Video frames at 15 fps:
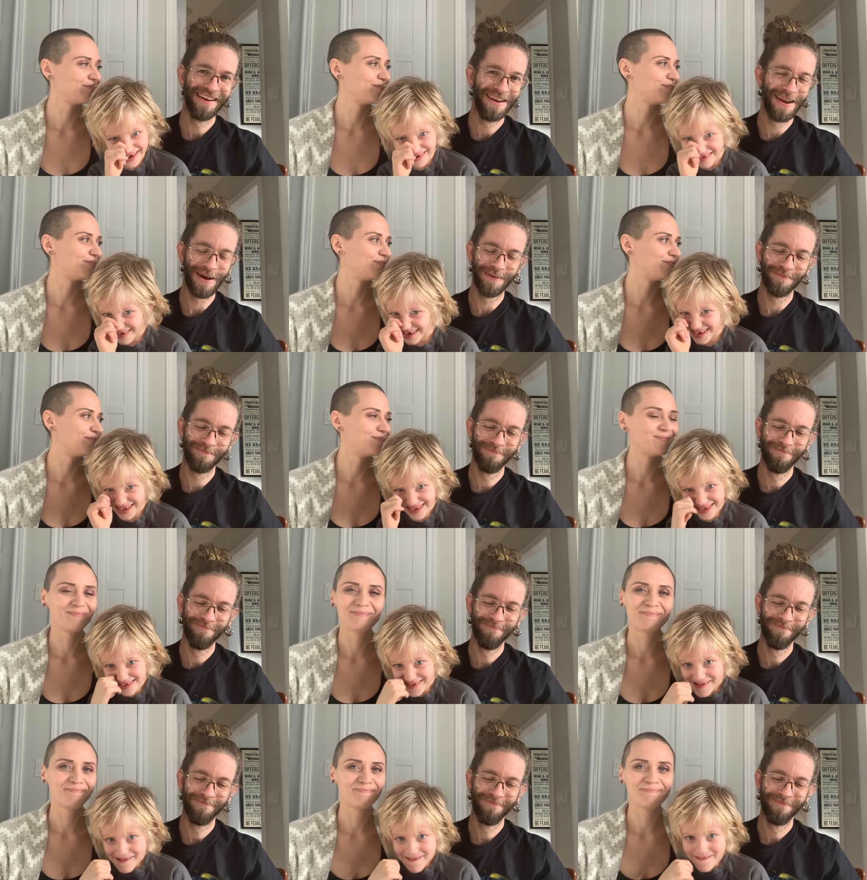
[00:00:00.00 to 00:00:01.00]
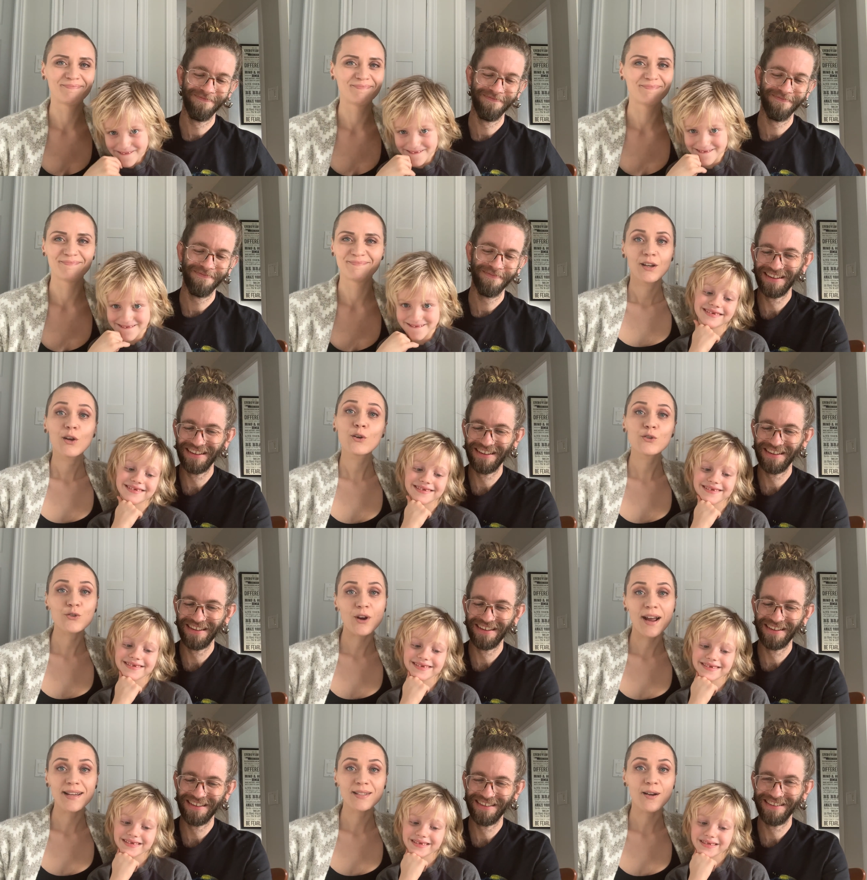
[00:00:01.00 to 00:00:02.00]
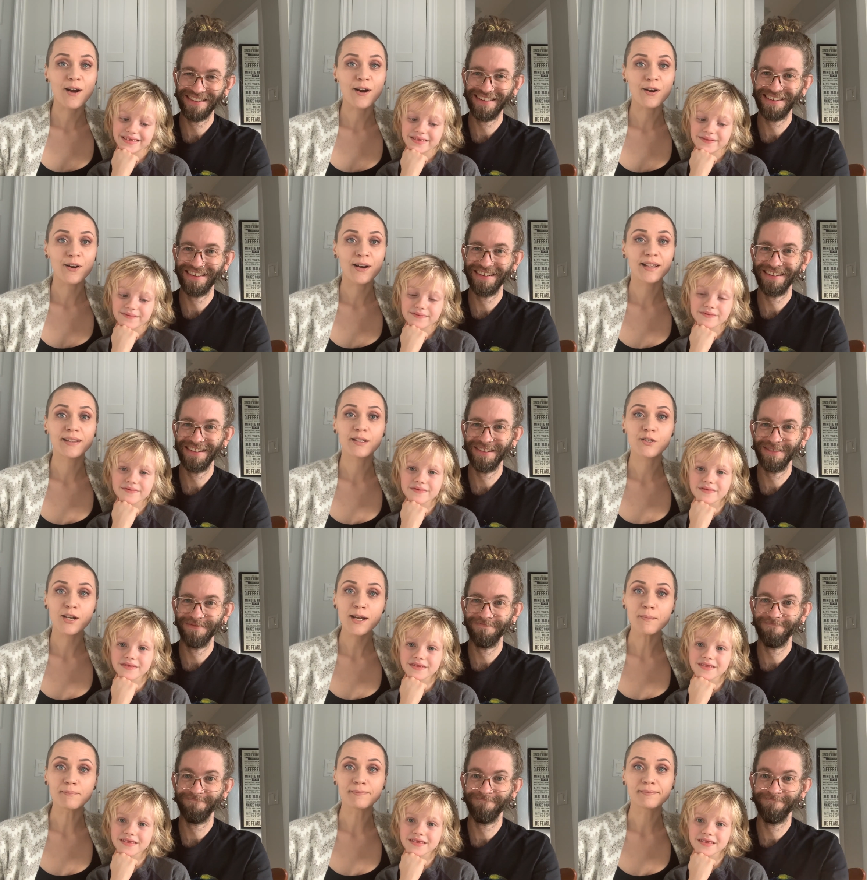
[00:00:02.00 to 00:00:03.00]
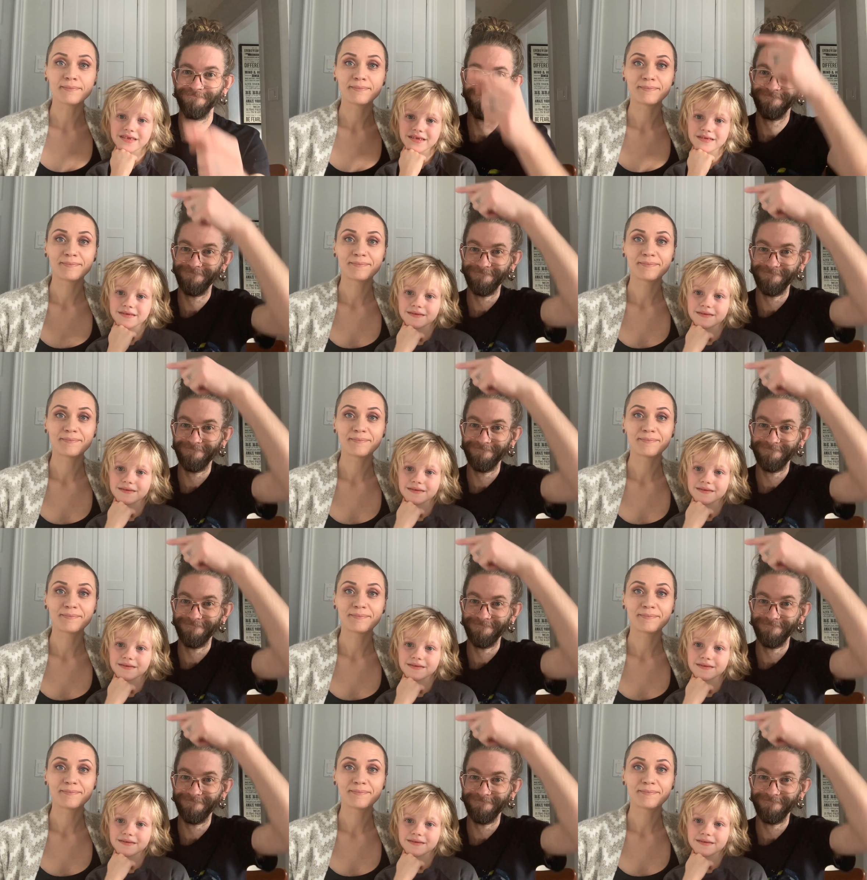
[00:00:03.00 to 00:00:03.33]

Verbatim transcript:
Speaker 1: No. Who tries harder in the gym?